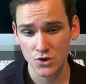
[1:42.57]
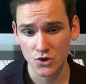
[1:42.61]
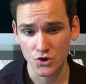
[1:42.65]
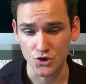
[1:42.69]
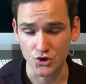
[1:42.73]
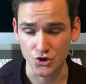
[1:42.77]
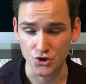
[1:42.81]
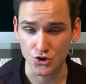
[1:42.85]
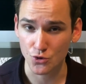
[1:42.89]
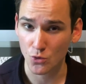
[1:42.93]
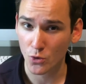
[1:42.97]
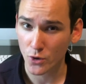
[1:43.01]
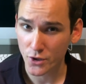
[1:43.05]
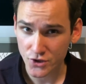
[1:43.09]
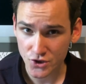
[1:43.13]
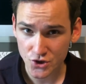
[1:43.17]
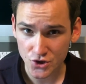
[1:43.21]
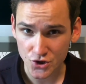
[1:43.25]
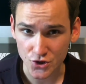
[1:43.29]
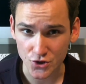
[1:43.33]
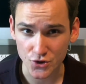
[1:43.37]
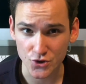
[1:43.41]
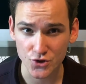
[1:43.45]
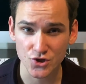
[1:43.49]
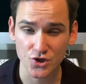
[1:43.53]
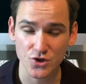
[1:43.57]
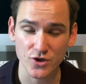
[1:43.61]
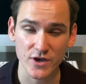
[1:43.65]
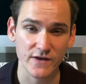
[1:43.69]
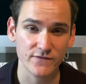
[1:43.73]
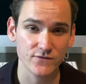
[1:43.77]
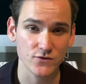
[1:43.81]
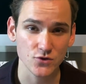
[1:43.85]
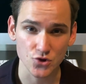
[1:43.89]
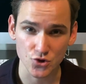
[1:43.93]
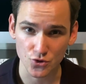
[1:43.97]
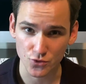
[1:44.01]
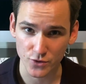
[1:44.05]
join church and you have
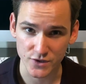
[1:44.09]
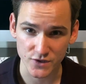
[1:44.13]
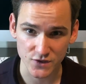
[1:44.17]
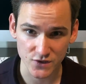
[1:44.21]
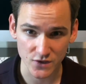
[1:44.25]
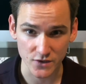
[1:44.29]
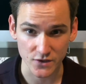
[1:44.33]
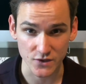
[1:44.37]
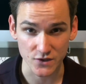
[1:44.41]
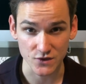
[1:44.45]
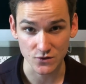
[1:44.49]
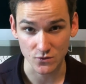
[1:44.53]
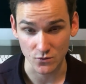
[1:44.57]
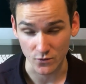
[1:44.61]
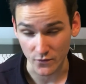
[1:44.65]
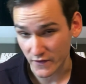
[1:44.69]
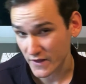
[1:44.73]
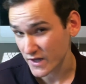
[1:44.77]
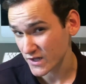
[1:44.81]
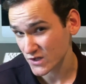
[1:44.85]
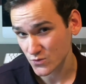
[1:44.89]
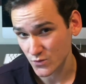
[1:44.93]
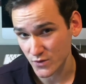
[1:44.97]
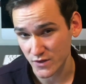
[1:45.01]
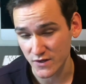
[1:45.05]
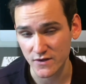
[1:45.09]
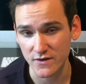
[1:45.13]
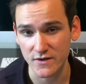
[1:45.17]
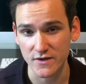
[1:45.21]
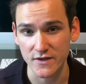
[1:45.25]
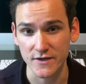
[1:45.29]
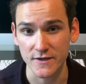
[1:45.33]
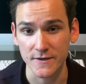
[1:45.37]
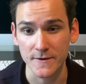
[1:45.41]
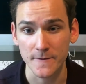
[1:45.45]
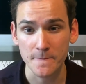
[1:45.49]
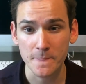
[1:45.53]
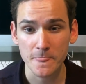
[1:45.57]
to join Sunday school. And that's what he
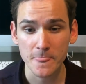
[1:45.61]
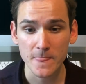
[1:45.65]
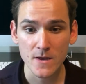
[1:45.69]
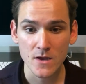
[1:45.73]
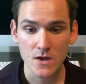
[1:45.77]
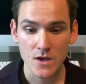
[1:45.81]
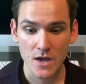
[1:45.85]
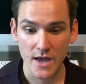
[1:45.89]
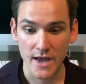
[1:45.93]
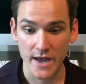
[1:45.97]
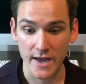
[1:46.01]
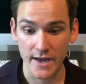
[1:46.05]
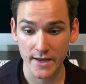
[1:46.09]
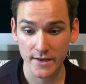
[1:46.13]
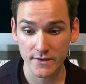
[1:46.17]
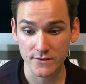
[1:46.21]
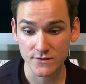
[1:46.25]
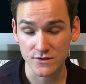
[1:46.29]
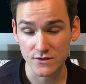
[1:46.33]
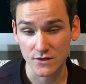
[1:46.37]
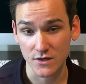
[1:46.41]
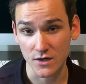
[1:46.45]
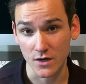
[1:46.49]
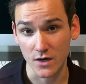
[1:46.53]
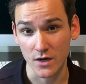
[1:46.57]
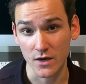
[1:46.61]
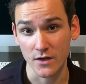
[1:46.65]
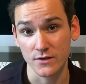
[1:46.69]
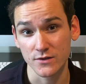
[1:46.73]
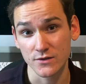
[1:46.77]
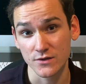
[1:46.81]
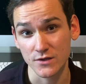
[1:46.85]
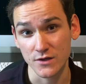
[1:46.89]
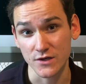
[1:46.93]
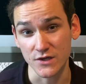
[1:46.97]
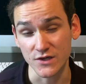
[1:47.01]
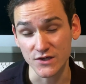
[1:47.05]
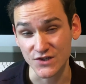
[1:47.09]
did. And
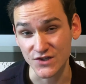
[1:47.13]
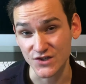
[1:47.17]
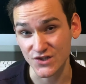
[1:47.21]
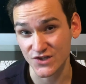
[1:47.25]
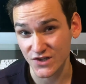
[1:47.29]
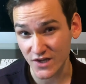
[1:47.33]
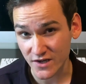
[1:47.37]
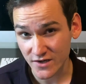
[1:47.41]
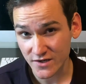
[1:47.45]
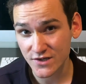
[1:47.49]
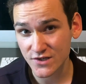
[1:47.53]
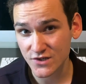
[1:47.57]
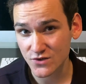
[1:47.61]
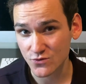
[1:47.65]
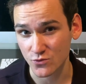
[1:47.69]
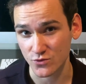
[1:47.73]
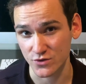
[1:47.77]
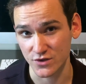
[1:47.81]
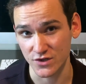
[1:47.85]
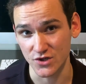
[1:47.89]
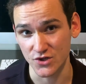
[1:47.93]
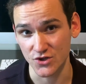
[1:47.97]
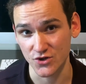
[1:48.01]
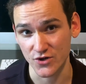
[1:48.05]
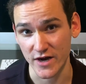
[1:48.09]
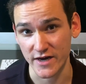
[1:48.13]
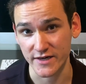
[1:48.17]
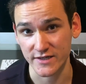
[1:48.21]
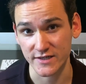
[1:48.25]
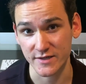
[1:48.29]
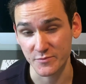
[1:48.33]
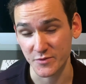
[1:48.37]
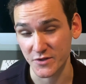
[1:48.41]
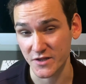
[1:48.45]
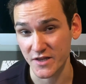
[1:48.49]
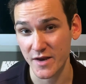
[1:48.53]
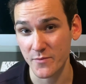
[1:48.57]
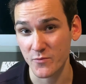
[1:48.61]
his Sunday school teacher, actually
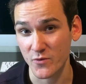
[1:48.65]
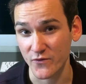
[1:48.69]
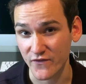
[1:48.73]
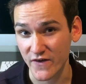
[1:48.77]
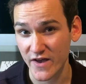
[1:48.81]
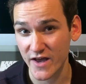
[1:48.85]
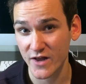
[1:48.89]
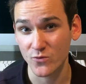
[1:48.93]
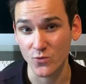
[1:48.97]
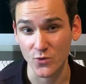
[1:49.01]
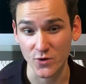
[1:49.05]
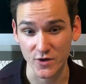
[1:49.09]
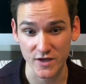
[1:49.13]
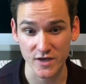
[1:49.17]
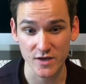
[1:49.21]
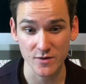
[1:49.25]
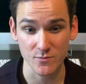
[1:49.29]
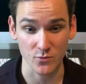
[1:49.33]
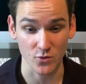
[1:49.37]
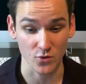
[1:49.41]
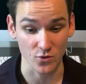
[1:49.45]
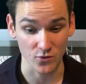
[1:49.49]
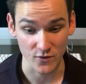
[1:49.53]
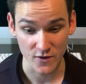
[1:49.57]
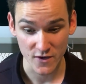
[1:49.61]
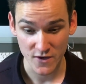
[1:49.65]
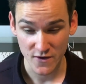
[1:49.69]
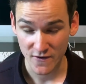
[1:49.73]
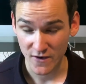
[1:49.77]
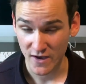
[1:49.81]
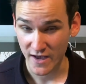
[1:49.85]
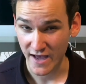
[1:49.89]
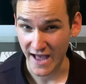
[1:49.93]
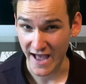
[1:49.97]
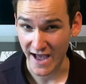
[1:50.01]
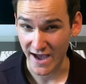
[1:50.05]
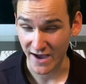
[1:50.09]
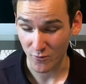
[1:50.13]
by the name of Edward Kimball,
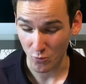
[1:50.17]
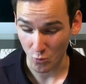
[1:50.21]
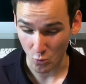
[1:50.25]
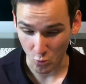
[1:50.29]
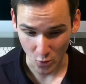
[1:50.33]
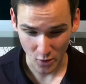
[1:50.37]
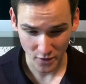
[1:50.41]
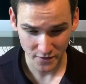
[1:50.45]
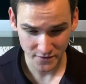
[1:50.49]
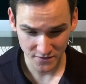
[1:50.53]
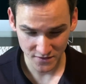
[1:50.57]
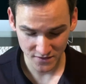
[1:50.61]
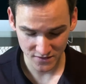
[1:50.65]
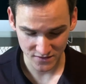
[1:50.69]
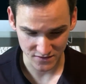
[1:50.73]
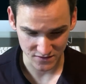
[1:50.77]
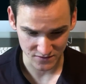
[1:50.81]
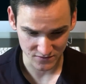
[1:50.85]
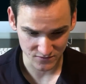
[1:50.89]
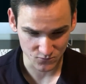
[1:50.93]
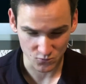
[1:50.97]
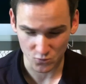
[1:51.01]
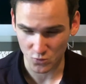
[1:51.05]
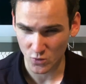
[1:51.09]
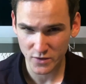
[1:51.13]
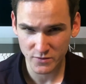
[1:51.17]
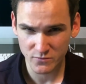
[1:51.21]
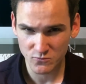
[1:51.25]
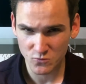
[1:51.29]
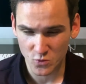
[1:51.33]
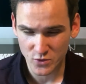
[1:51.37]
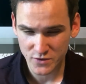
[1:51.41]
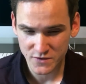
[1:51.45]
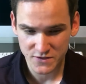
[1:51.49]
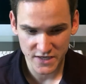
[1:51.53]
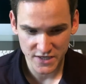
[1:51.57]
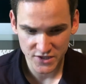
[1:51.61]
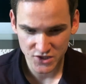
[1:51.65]
at
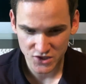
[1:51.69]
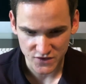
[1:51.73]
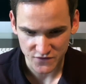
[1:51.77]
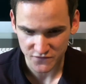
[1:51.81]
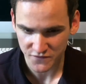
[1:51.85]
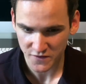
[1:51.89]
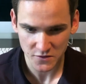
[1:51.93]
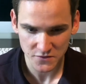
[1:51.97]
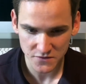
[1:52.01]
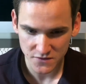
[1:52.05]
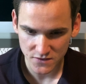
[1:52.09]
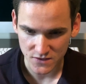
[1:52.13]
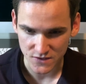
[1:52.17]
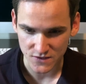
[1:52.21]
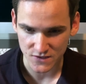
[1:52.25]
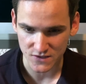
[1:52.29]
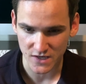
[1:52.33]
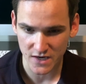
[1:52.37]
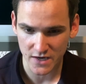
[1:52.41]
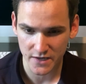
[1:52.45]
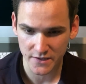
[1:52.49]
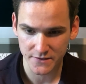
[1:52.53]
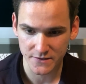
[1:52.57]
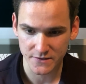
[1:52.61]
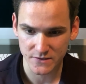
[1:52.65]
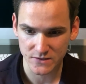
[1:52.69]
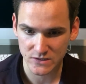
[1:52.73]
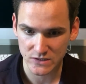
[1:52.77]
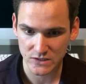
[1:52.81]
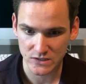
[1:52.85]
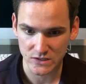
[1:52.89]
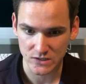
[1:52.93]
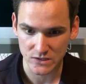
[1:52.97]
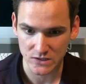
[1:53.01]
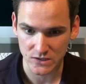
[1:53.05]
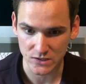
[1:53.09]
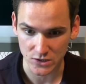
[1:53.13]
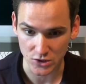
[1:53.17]
one day just felt a desire
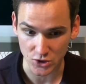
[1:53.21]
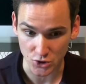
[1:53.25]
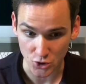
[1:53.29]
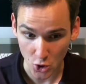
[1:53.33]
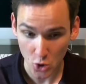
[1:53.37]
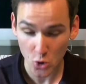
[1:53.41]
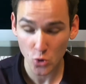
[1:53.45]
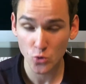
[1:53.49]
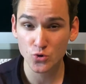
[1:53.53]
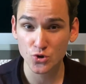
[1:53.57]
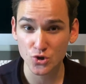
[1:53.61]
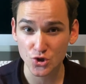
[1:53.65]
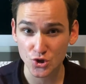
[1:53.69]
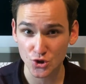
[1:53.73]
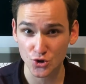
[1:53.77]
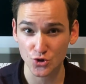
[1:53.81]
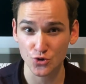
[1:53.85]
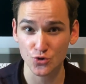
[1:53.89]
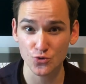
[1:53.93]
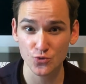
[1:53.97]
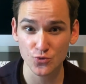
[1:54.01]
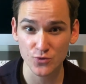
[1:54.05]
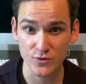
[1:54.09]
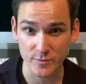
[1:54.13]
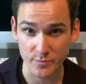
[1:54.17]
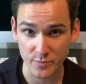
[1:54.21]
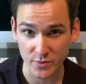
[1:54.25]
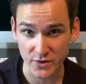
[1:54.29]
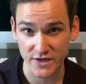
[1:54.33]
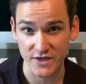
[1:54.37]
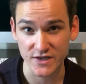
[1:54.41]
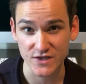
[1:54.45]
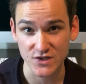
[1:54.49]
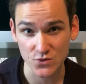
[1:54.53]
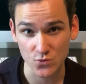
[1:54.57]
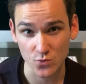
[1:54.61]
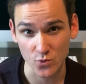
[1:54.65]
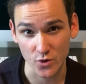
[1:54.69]
to go to the
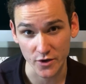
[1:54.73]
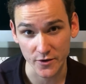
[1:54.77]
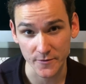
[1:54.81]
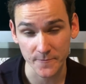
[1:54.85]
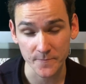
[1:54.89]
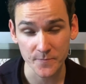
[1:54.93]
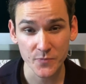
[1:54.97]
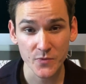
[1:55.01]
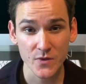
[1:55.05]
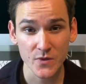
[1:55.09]
place where